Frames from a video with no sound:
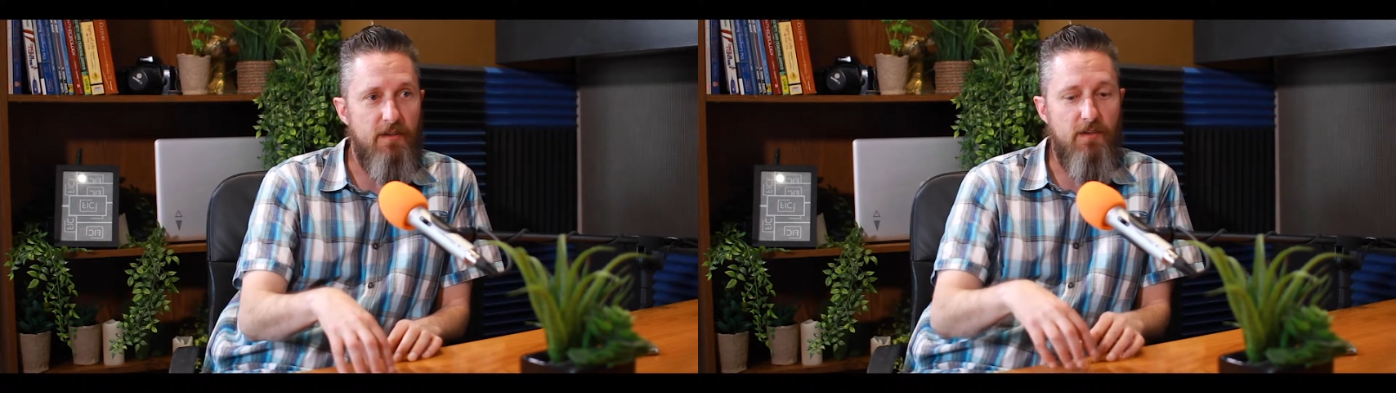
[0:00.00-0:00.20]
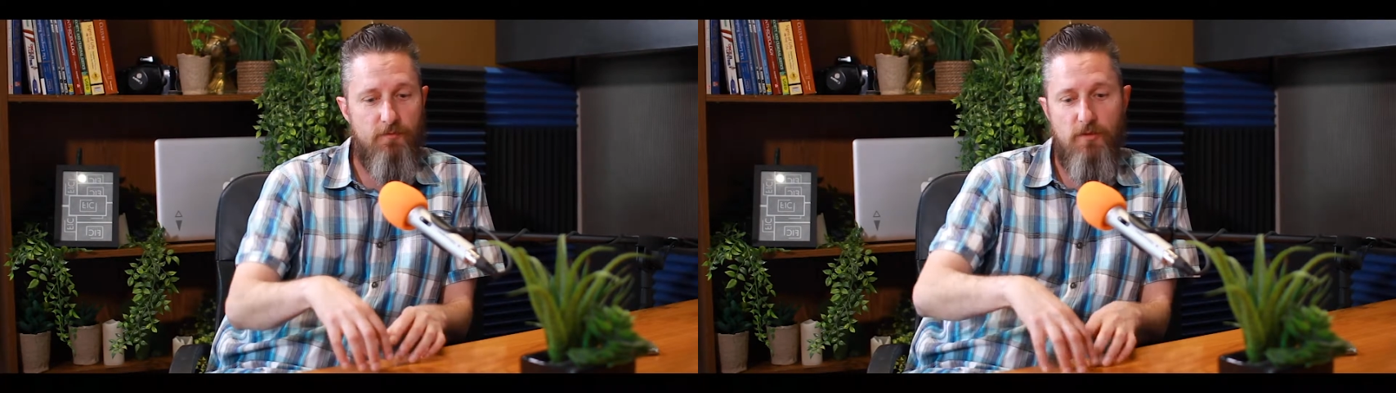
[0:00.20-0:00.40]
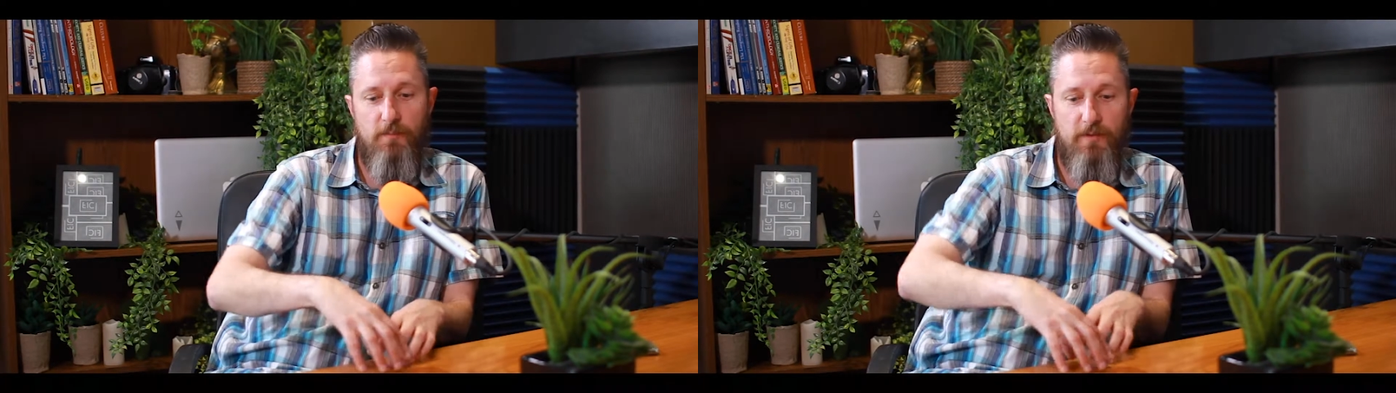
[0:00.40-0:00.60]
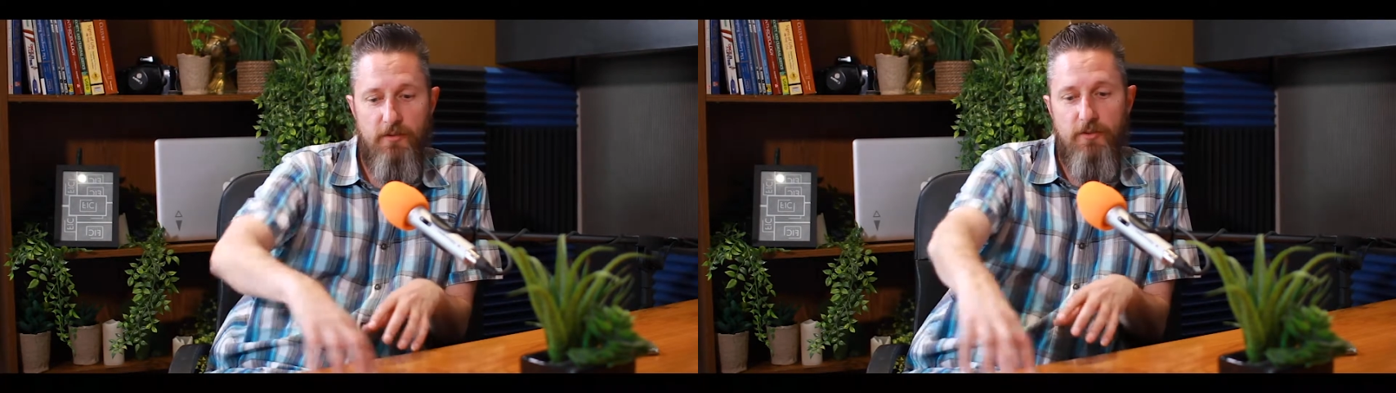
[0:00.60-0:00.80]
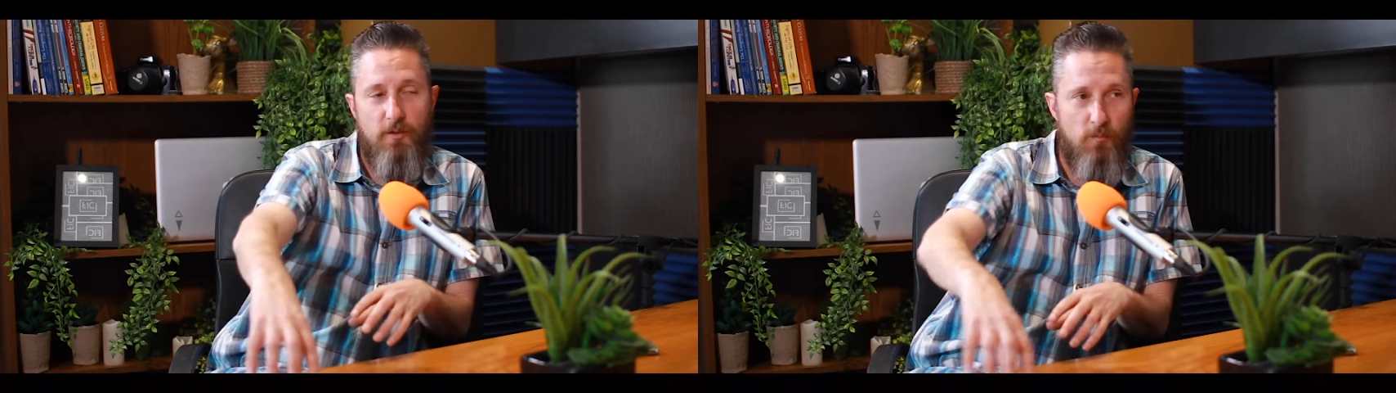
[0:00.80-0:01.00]
and then from there
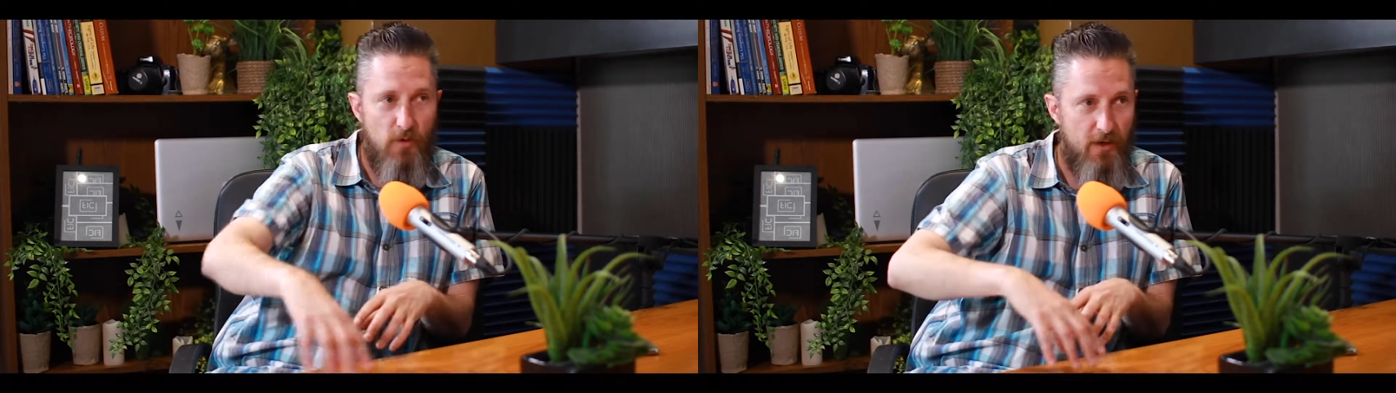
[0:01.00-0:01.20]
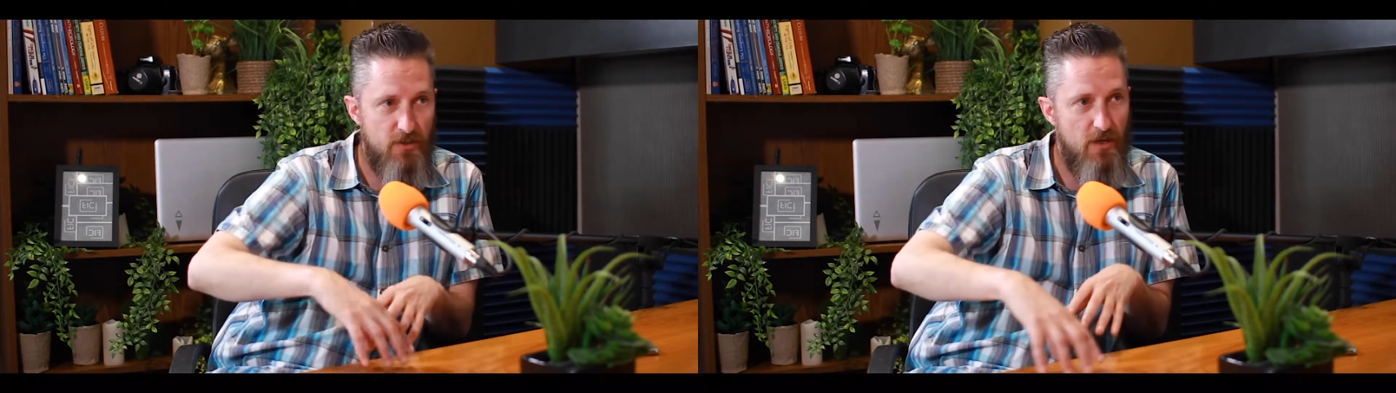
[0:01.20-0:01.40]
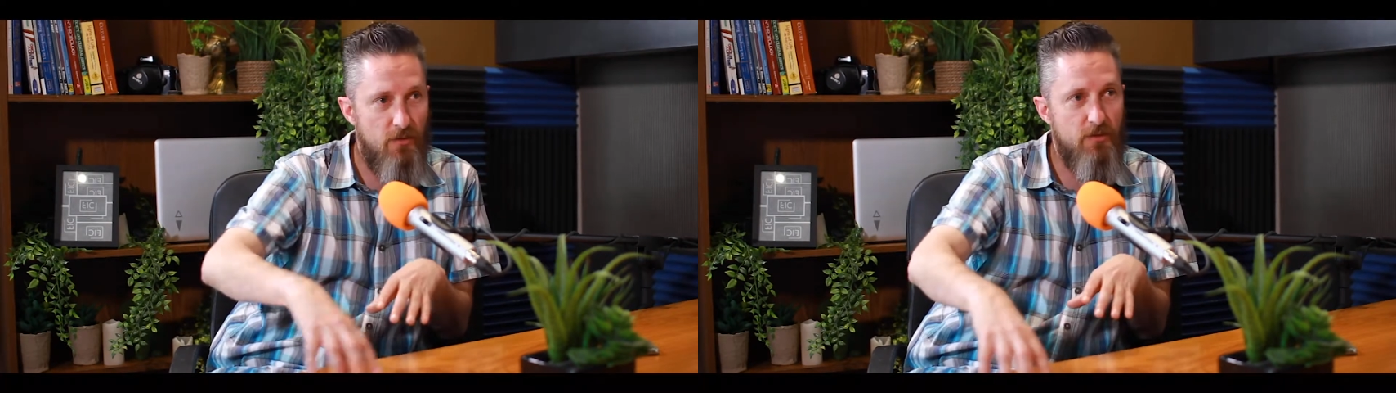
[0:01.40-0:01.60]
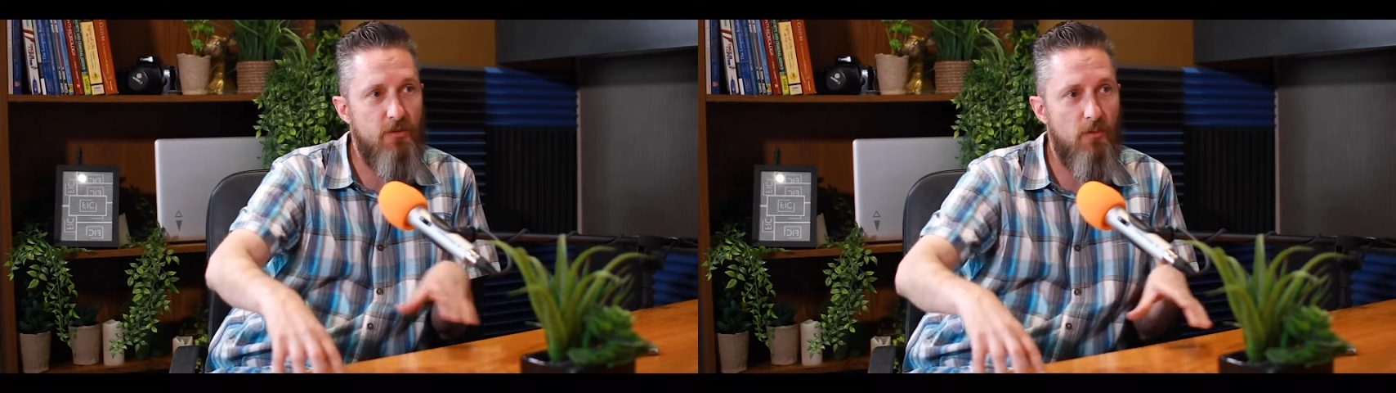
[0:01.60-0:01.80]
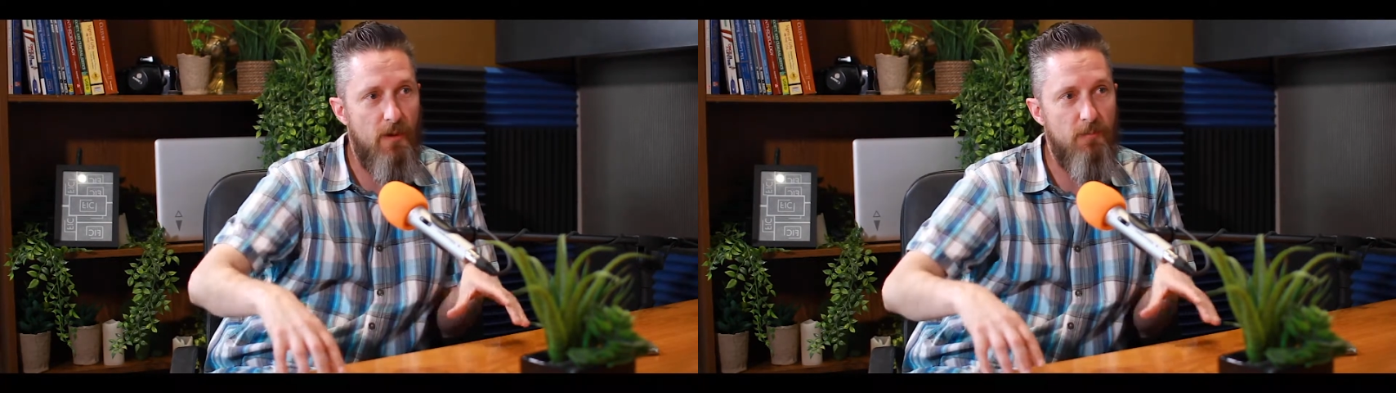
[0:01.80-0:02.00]
you can branch out to
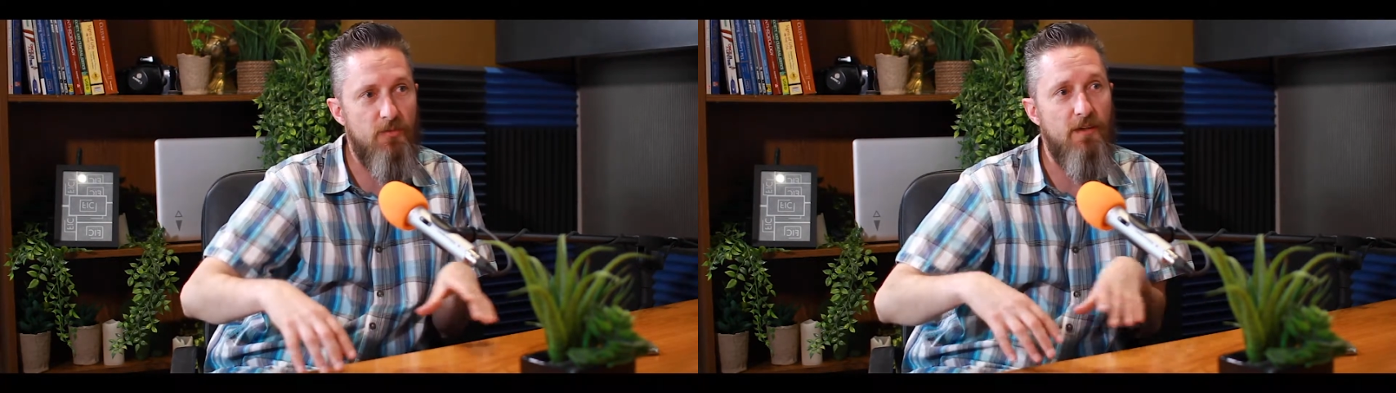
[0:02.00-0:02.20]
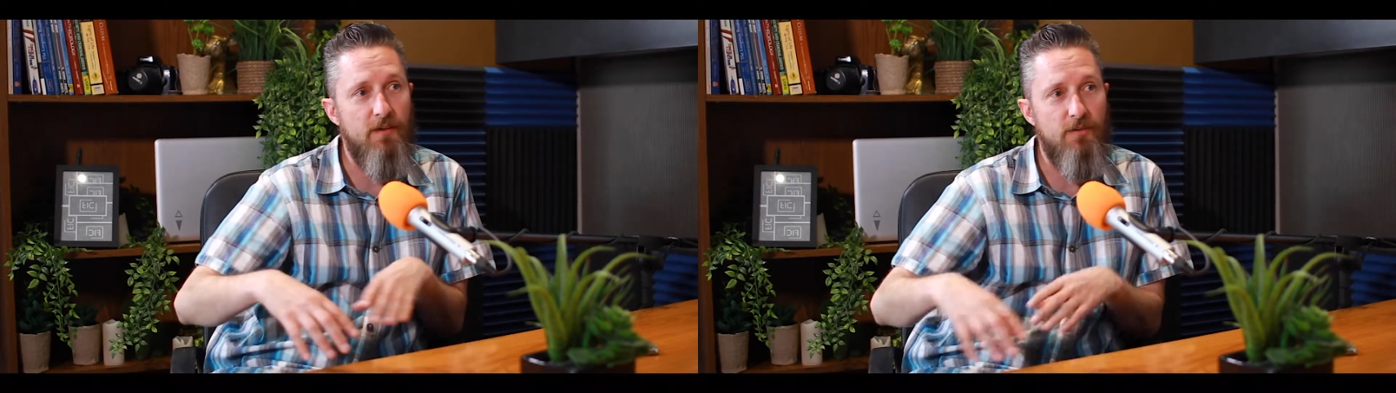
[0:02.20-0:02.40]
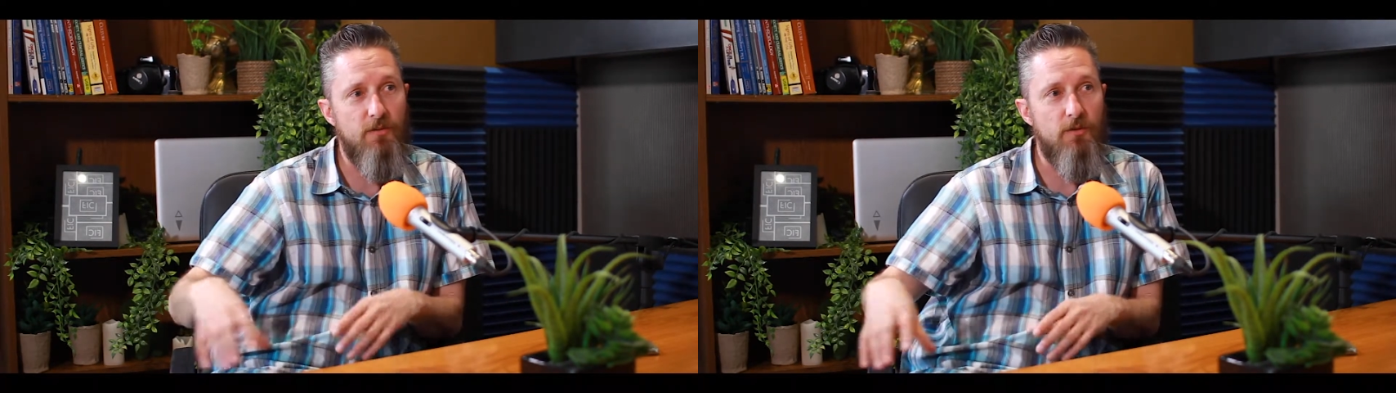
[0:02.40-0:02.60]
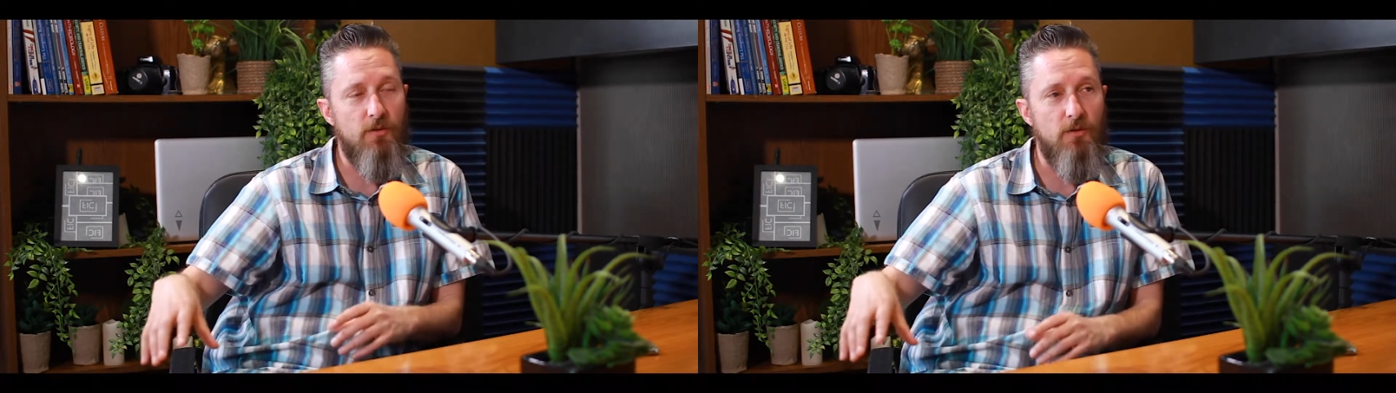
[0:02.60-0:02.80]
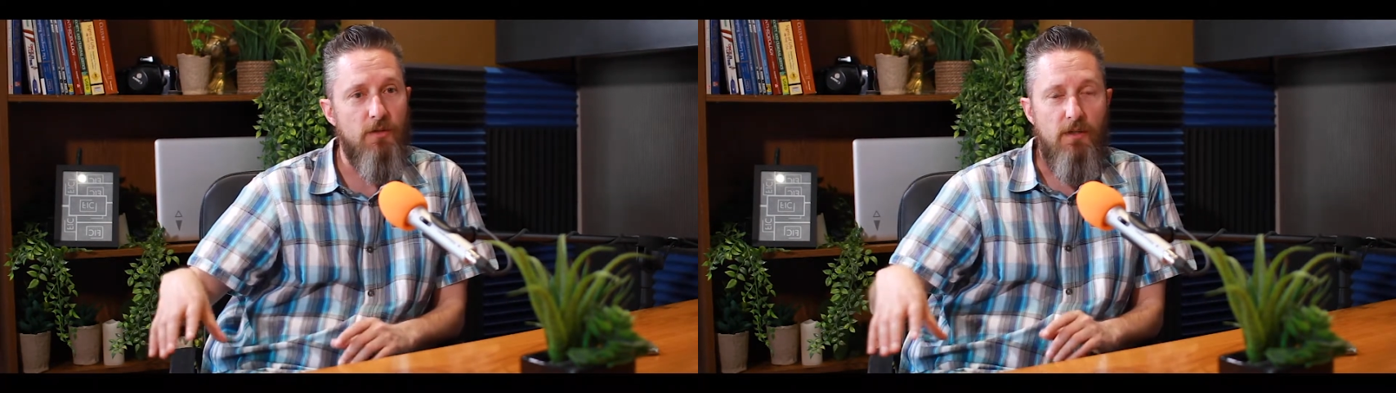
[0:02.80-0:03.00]
your website, to
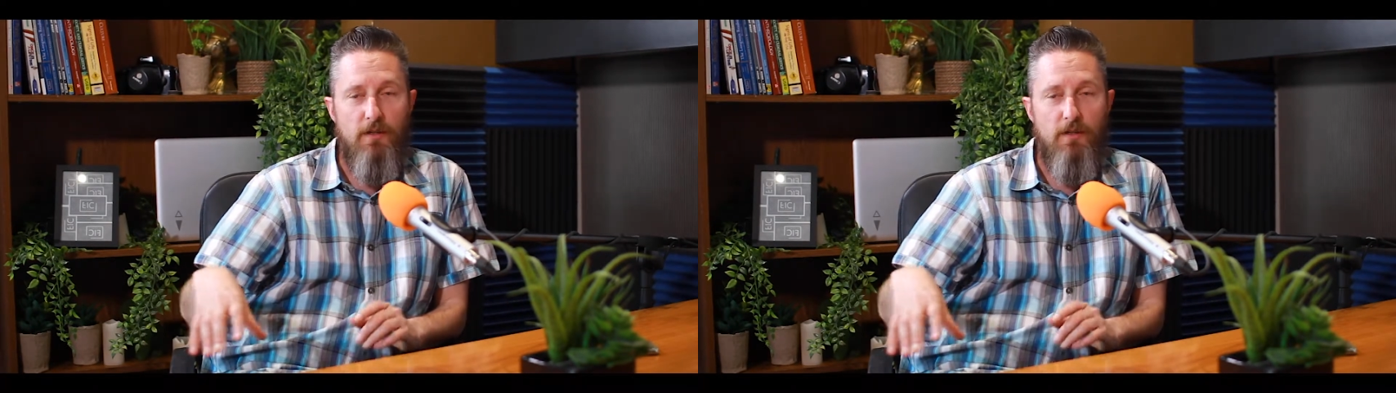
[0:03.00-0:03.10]
your